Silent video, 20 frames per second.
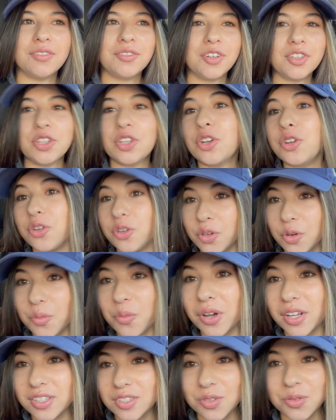for the new
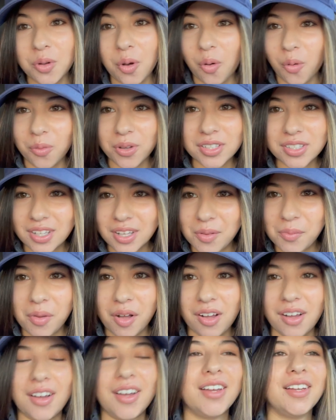ones who always come
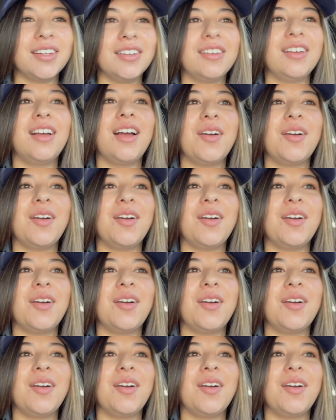on,